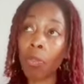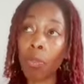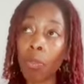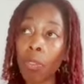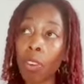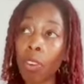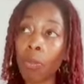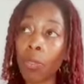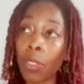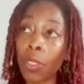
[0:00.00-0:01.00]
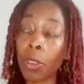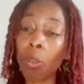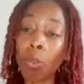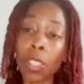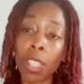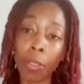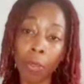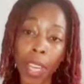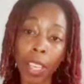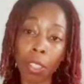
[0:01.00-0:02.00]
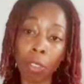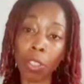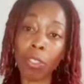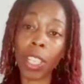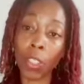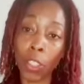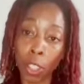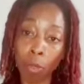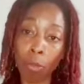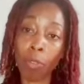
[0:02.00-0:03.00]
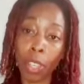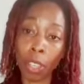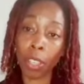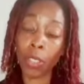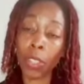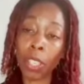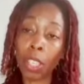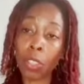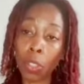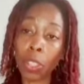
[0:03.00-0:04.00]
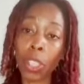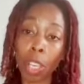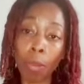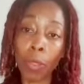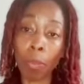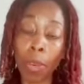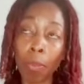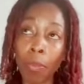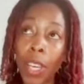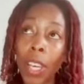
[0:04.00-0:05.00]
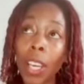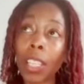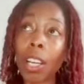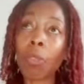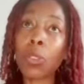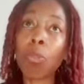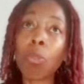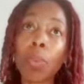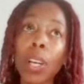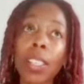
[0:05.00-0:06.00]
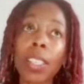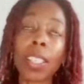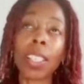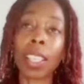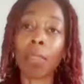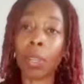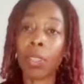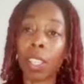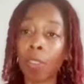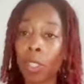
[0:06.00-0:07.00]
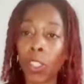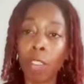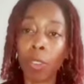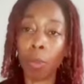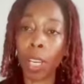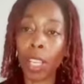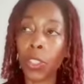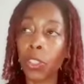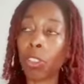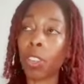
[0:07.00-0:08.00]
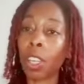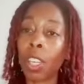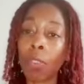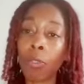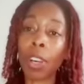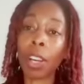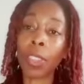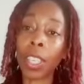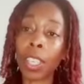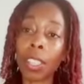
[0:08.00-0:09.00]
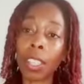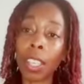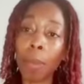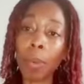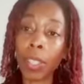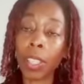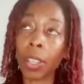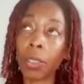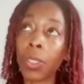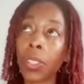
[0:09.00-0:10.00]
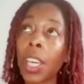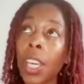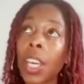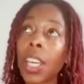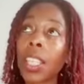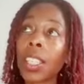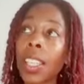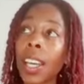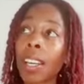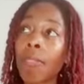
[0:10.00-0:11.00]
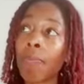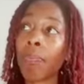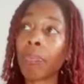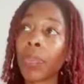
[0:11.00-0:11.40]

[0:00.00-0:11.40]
of of the cause and effect on the relationship with regards to the time of the month. And I would talk personally because I've been sharing my story throughout these episodes. Is that